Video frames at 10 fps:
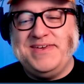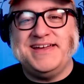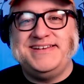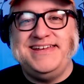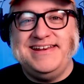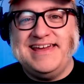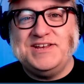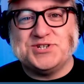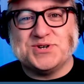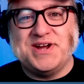being a
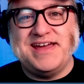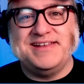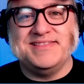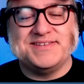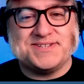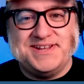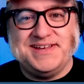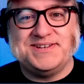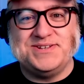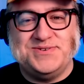teenager and
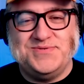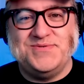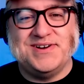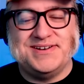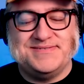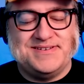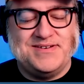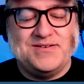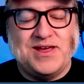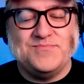listening to uh,
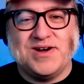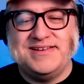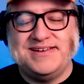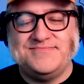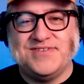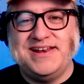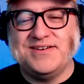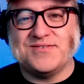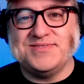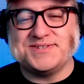and, and and
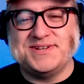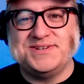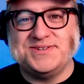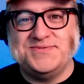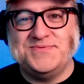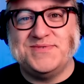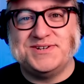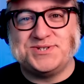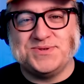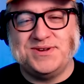reading or listening to uh,
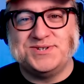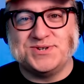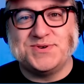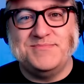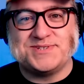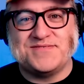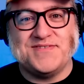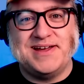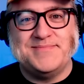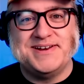Surely You're Joking, Mister
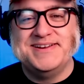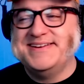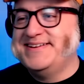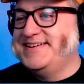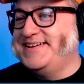Feynman. Yeah.